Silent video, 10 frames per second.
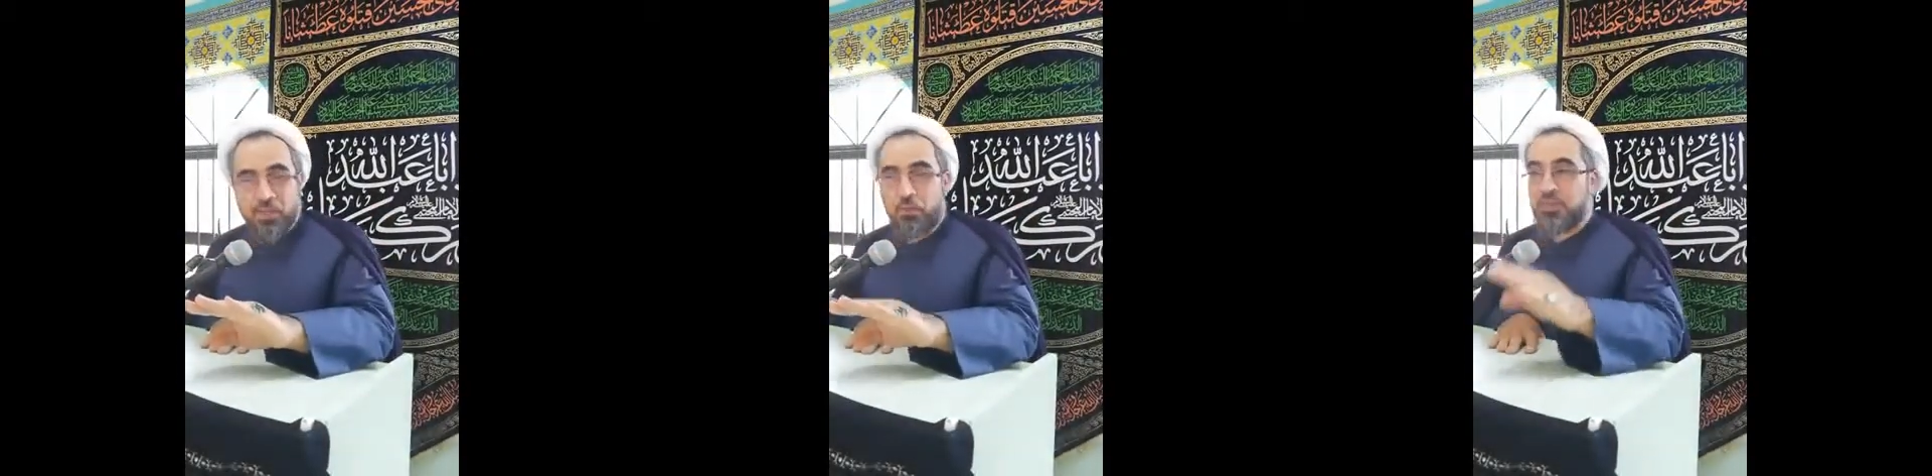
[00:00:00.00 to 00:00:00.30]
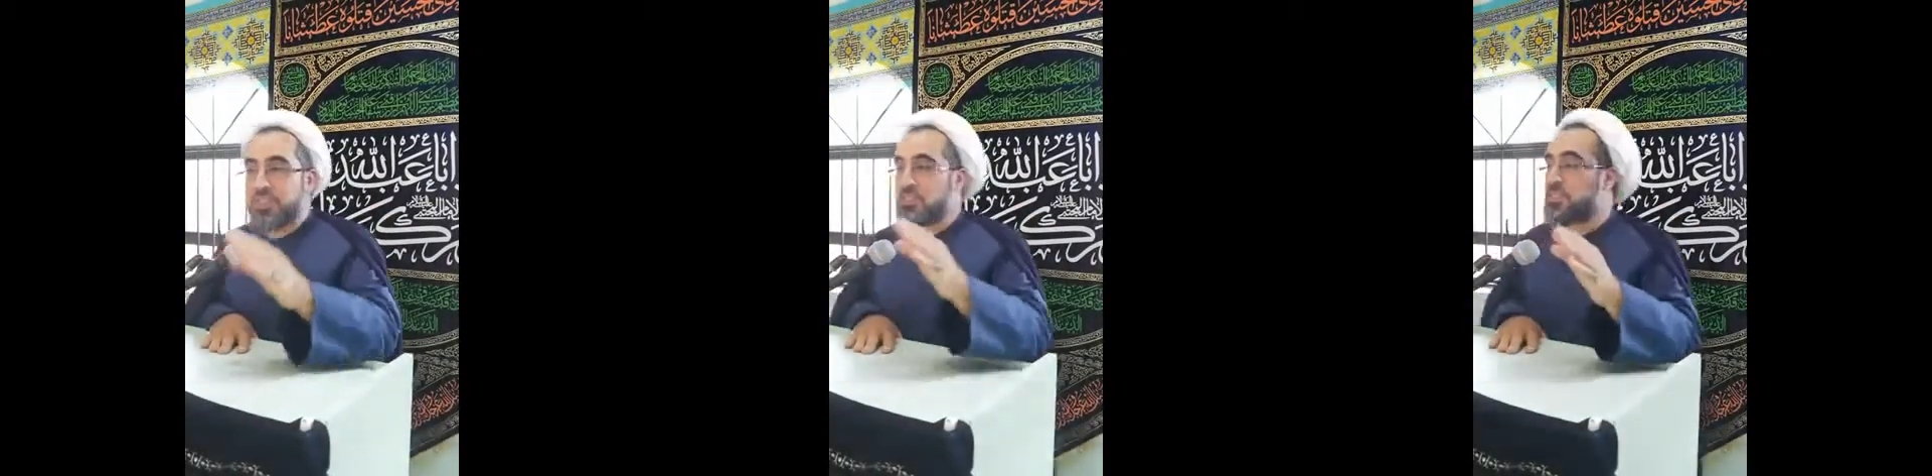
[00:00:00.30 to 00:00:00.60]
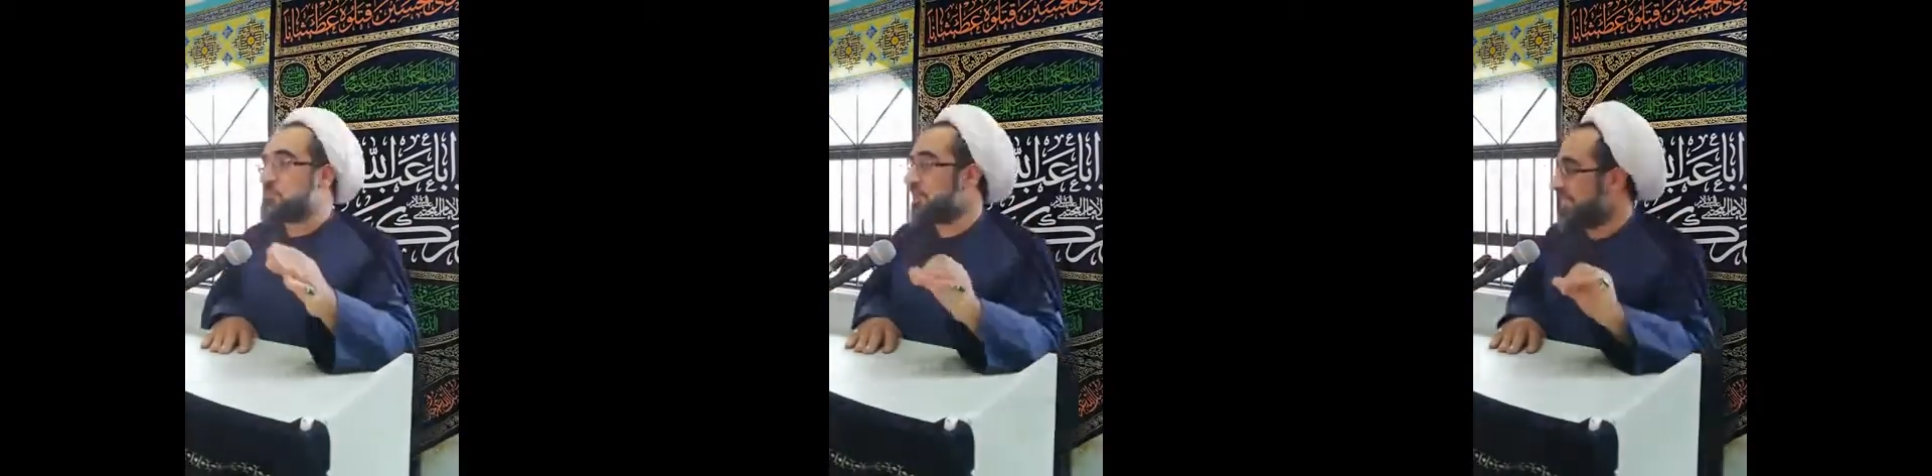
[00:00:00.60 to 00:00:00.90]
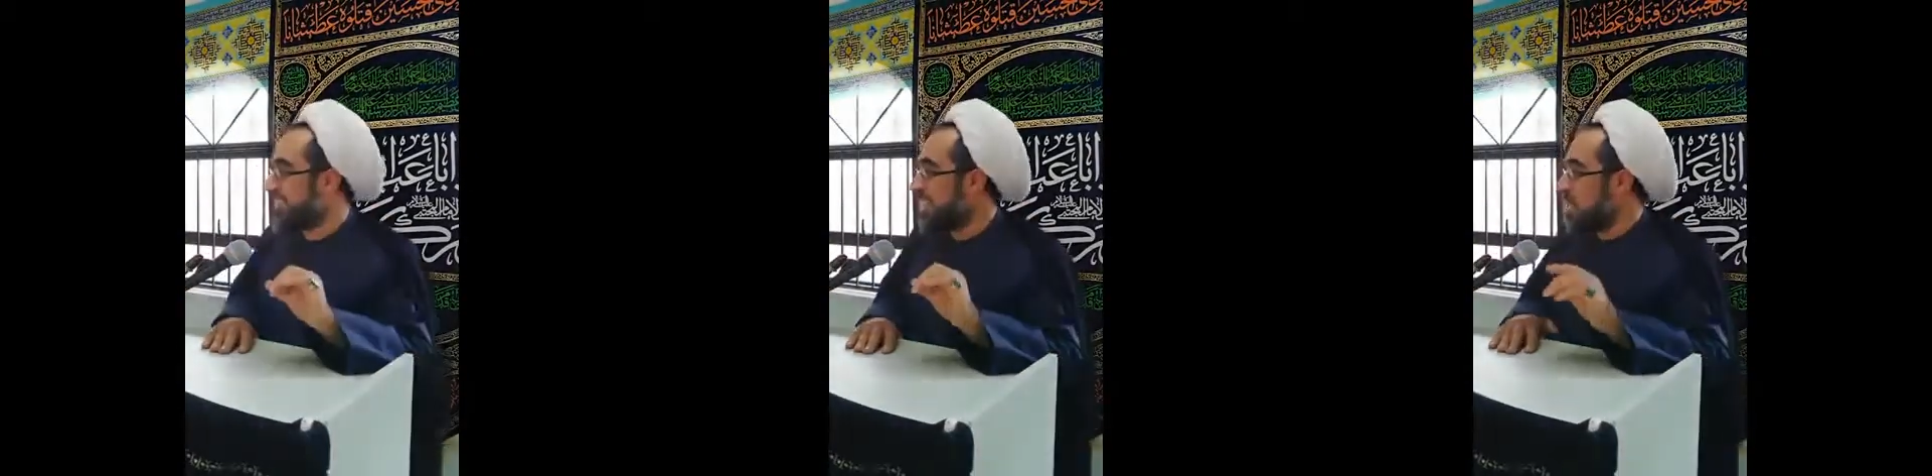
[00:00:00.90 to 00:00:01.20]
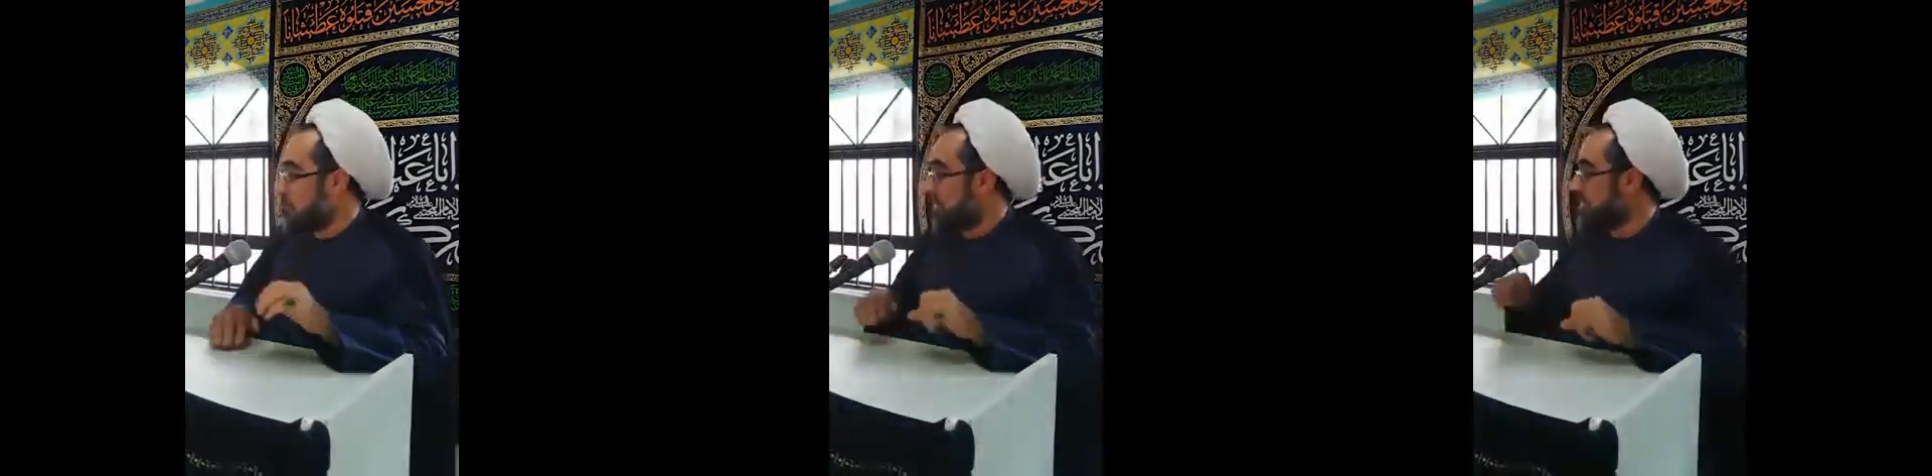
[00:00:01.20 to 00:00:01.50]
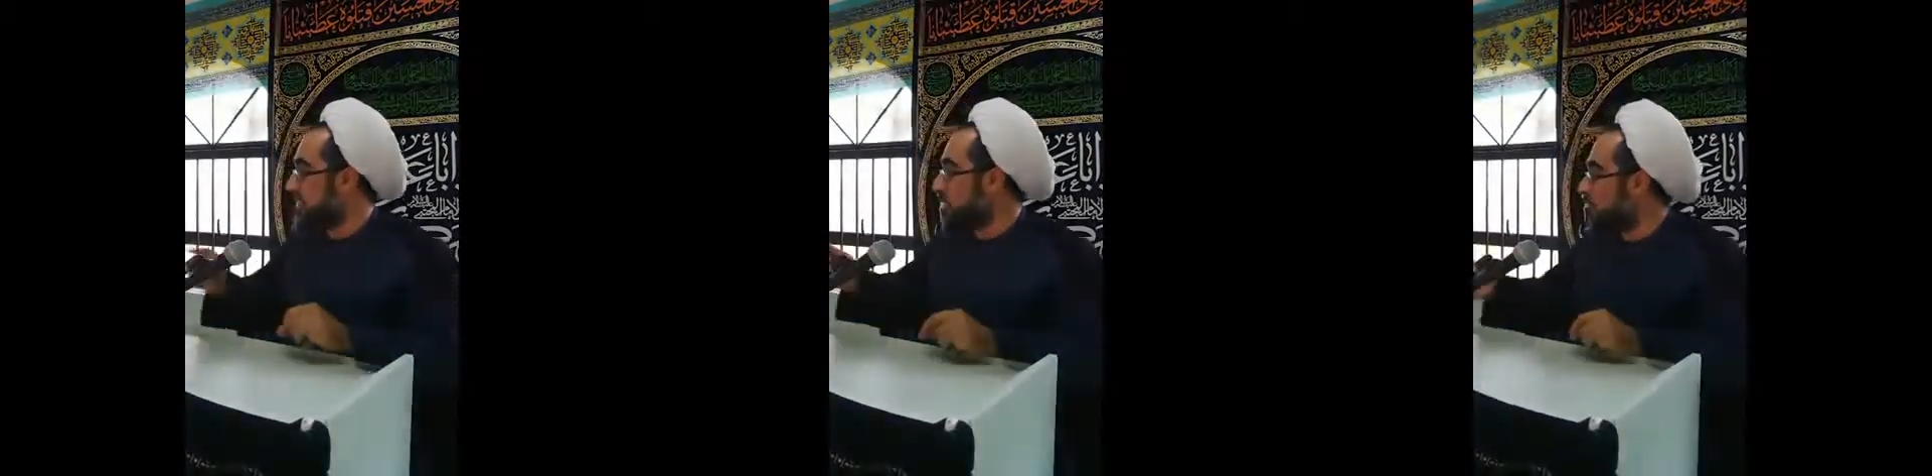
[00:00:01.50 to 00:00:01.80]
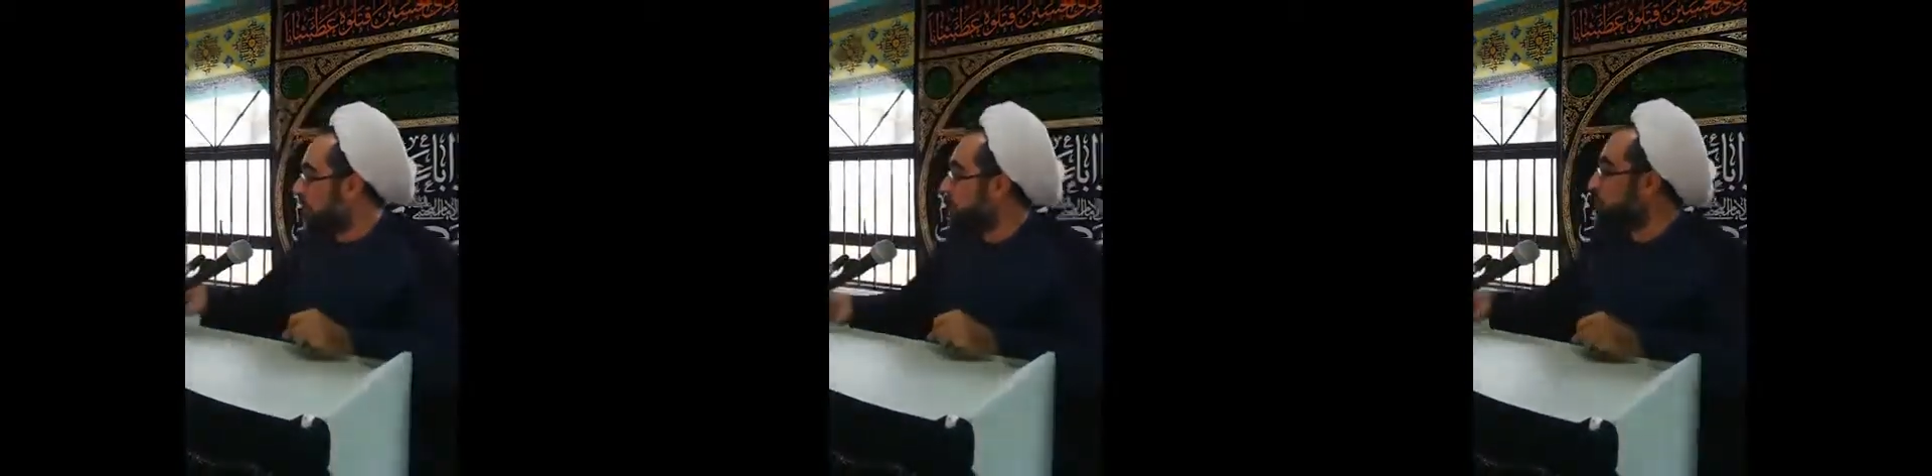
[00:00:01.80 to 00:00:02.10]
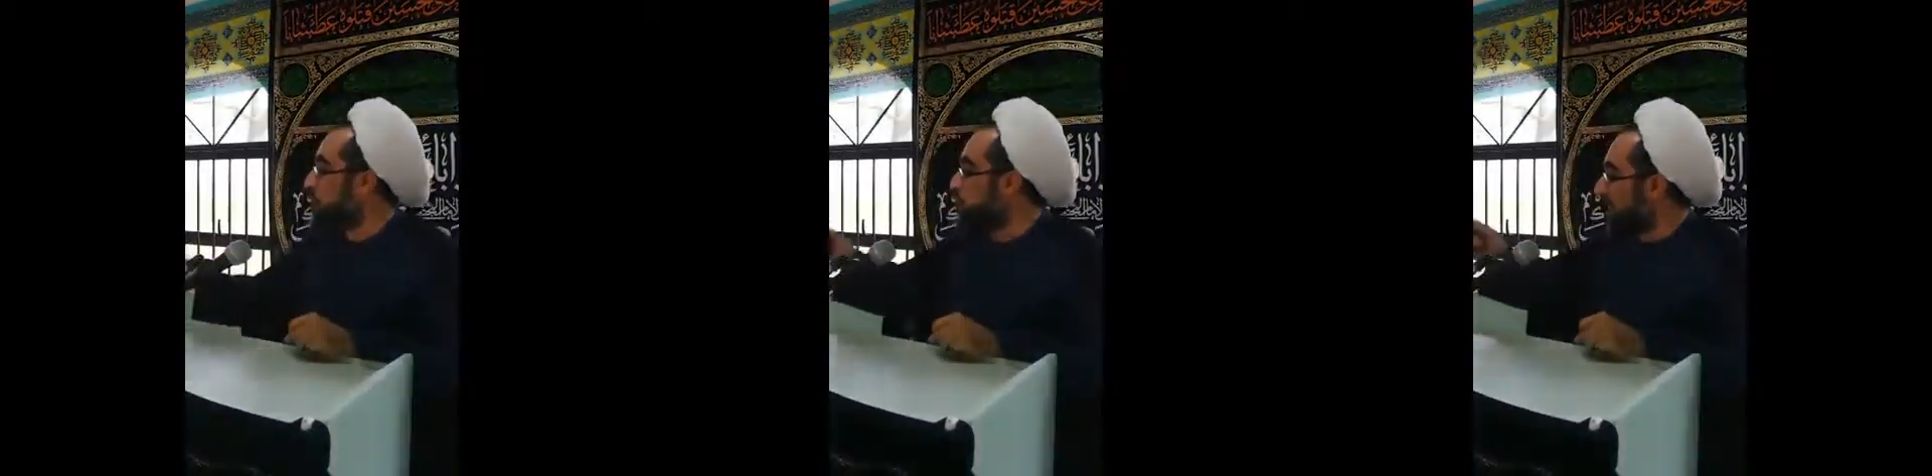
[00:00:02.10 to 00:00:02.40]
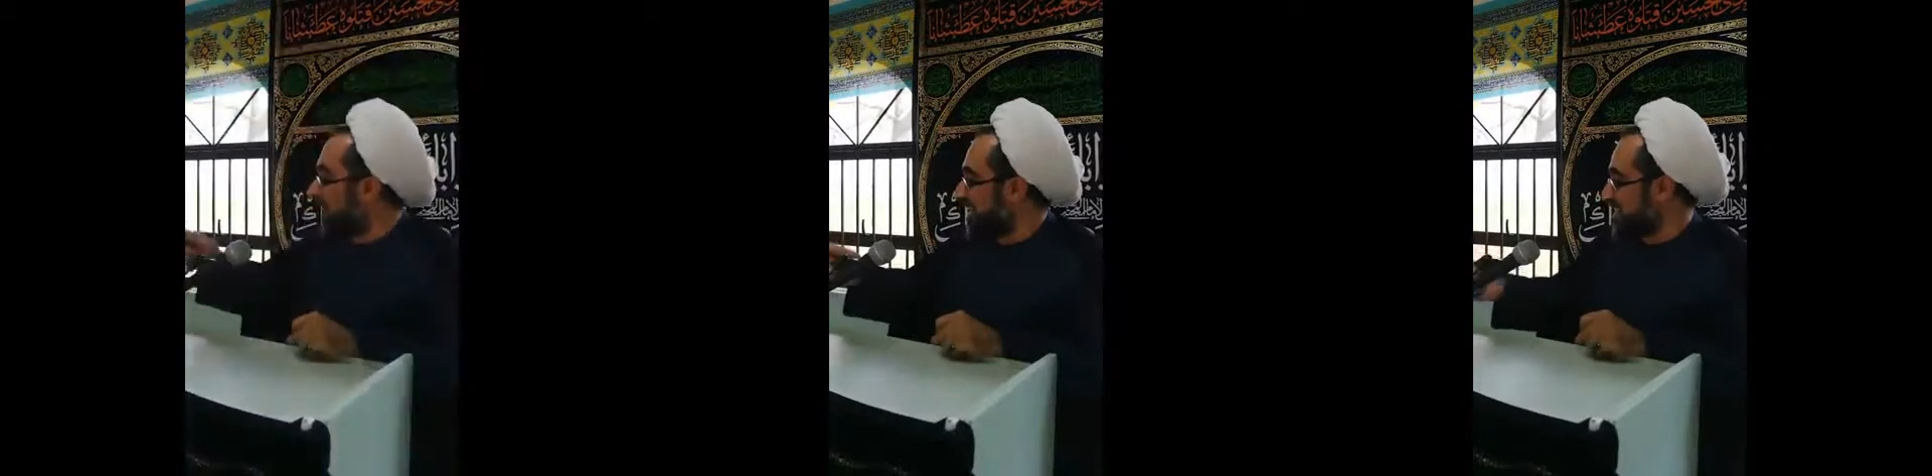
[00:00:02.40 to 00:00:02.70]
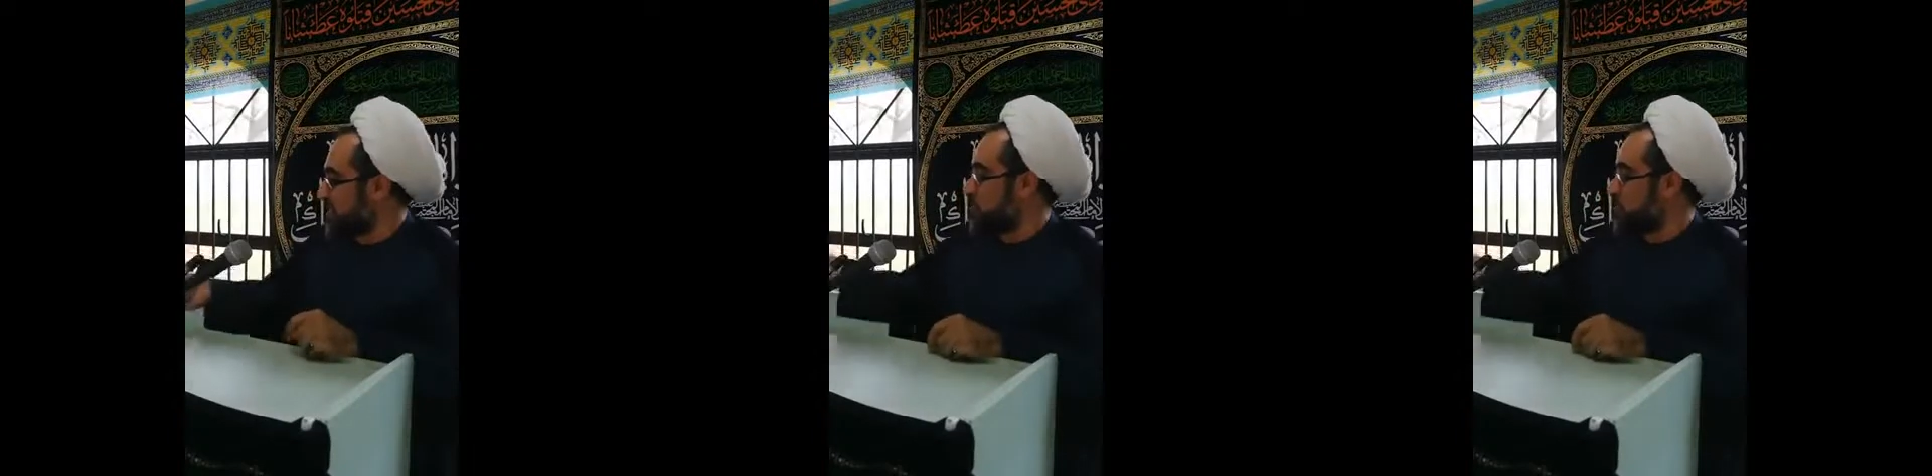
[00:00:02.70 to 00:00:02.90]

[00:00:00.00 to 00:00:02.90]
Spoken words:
What does it mean? It means the one who guides